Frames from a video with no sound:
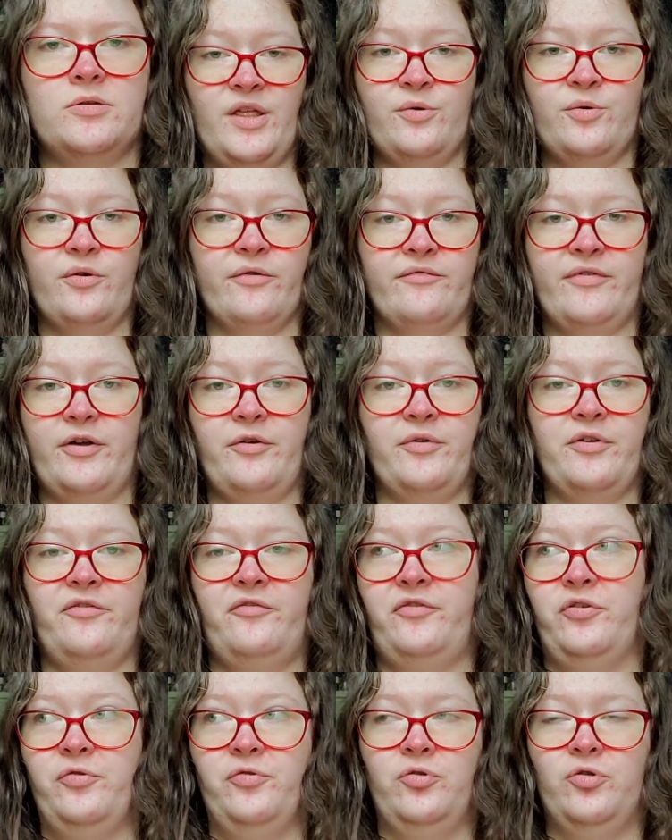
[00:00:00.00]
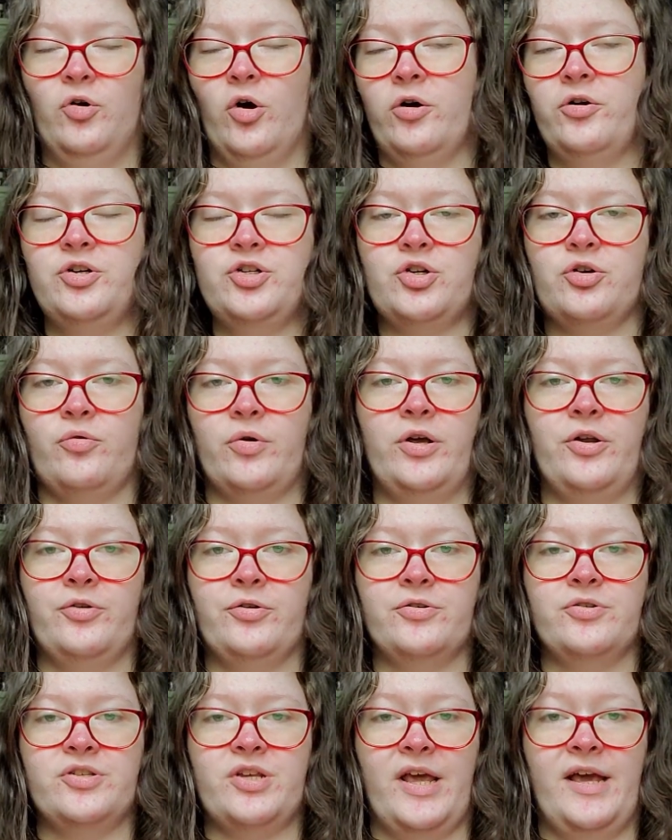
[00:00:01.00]
There are very few large
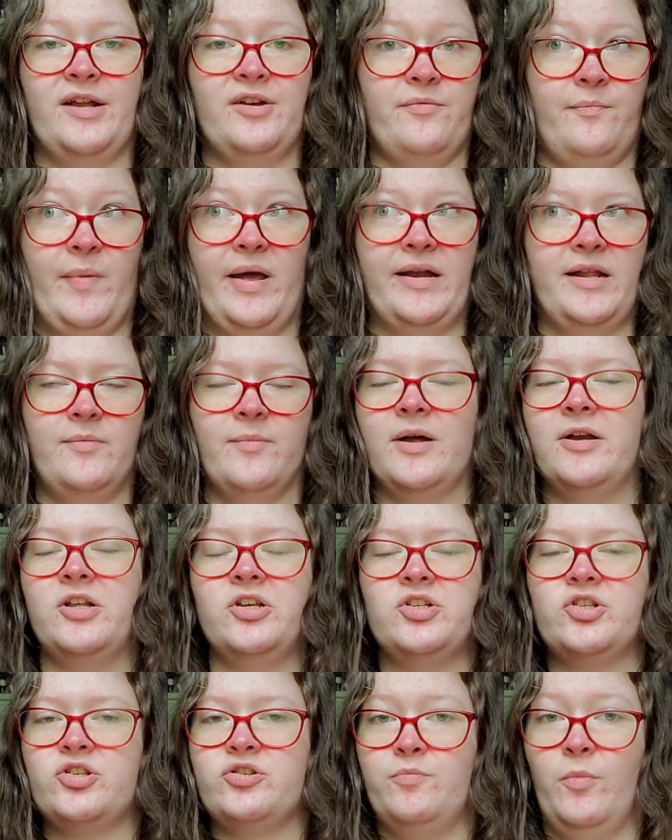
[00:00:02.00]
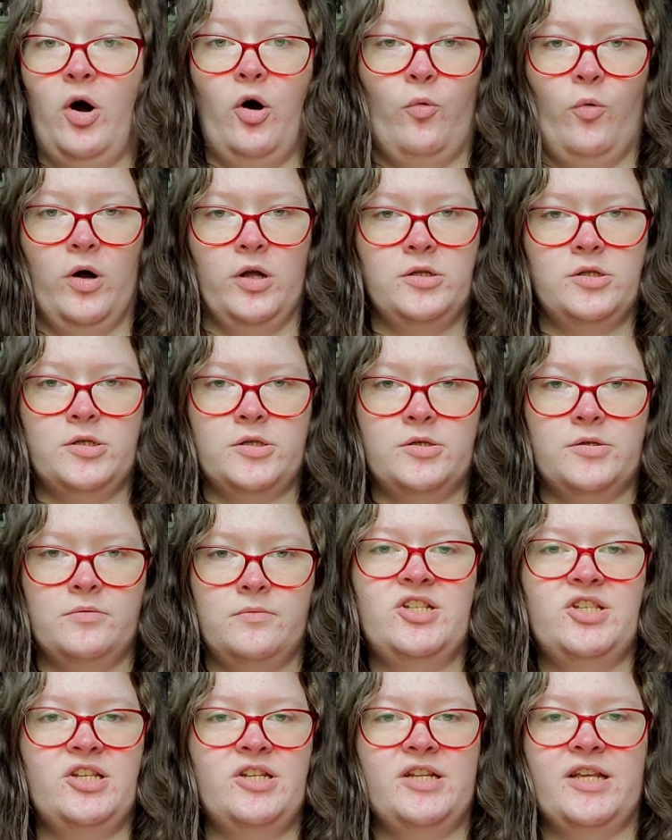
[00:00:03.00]
craters and many small ones.
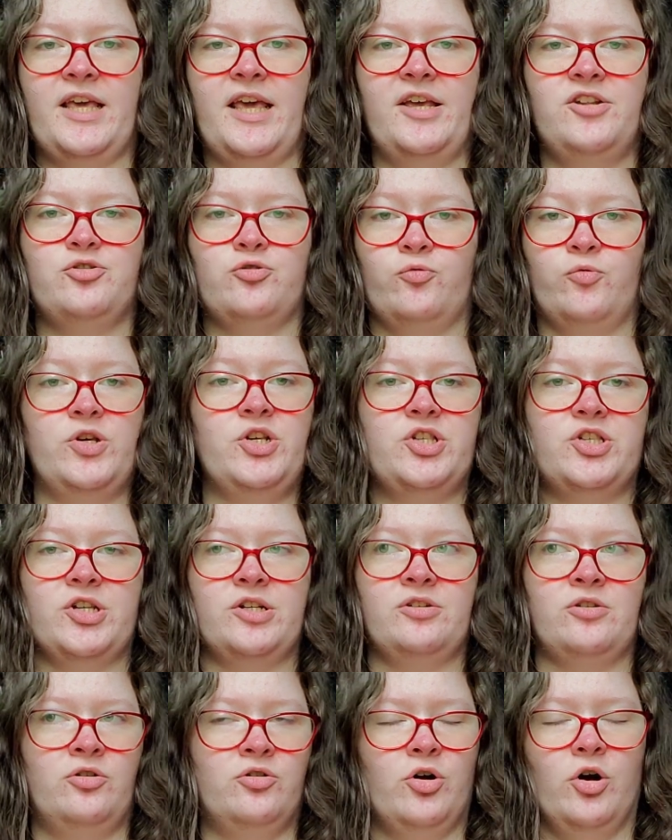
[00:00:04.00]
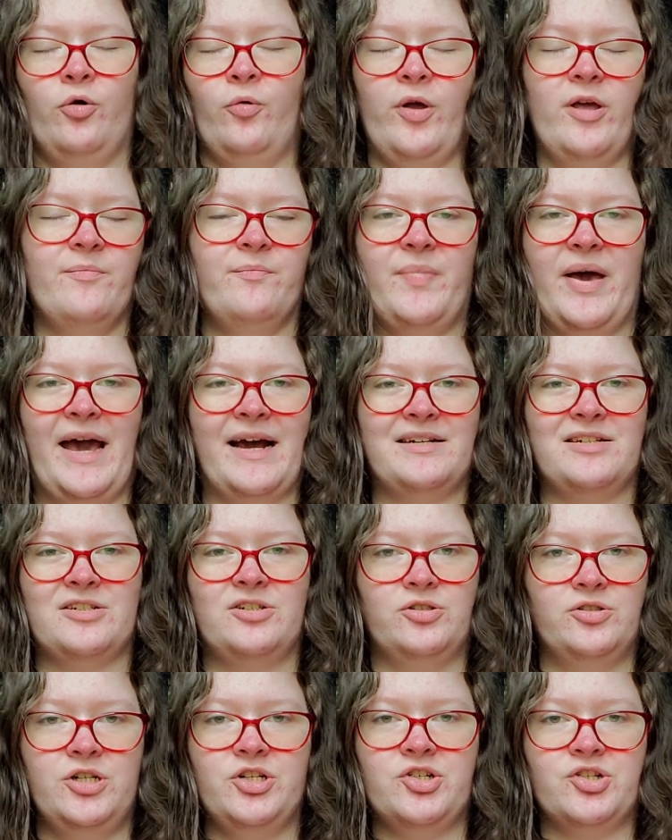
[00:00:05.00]
This indicates recent low-impact
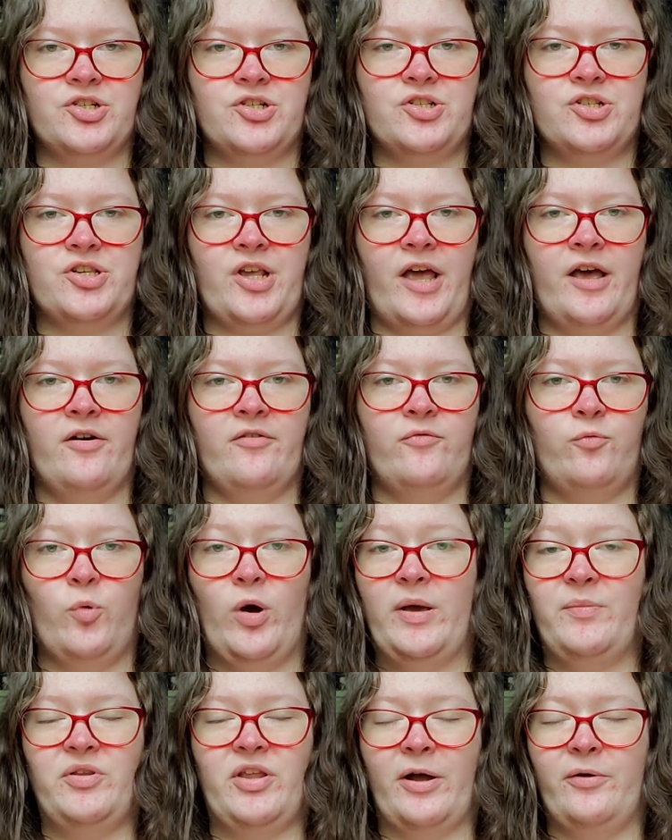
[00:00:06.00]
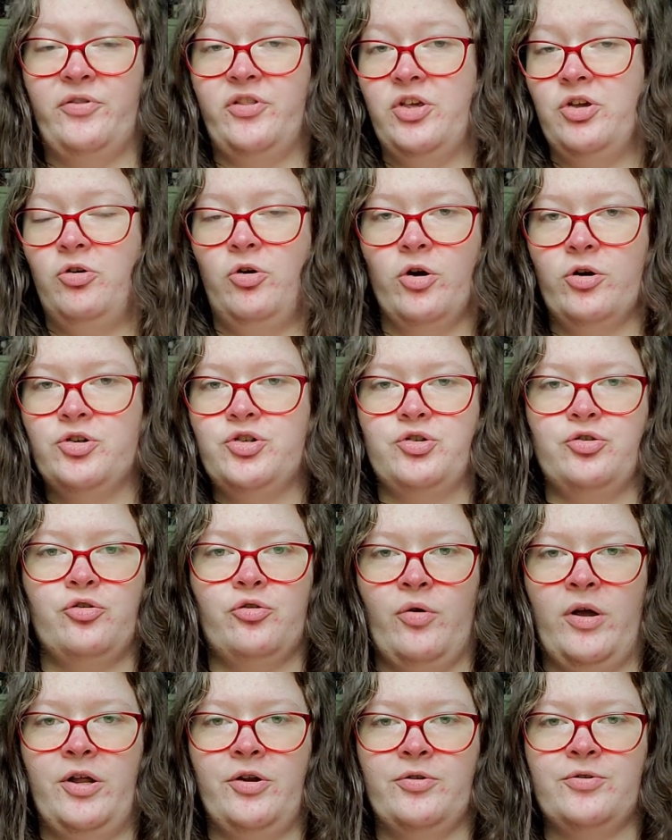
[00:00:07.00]
collisions have wiped out the larger
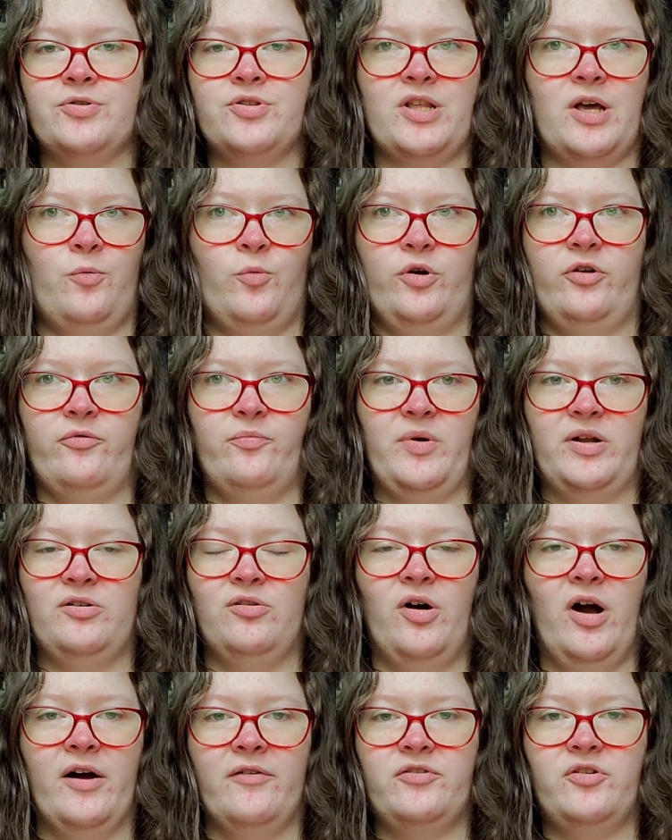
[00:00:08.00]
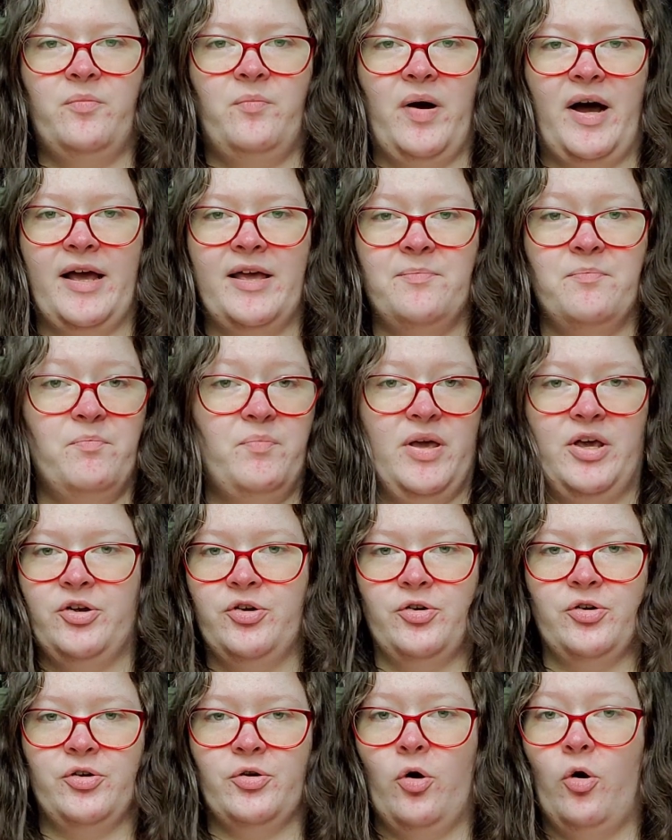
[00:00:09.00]
craters that would have been left by
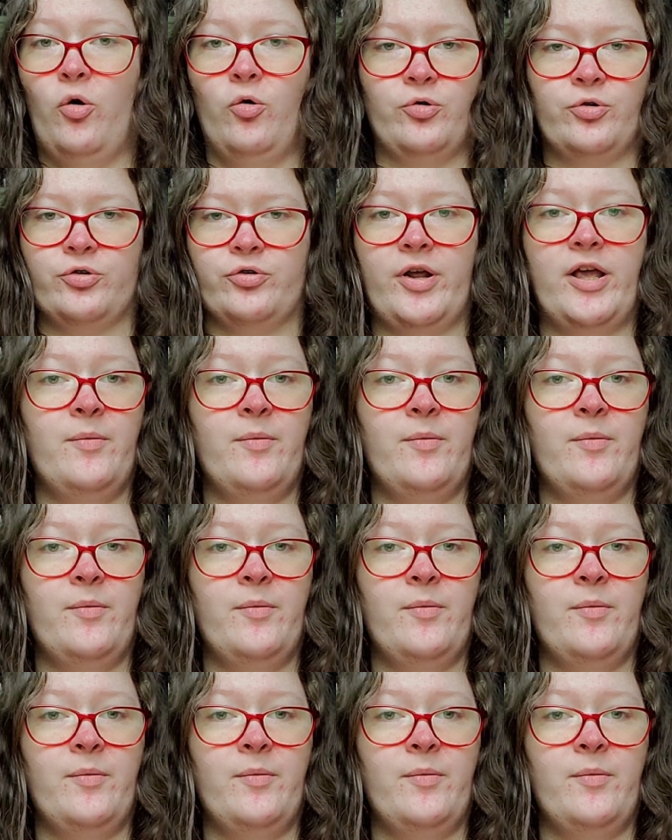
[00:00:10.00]
bigger, older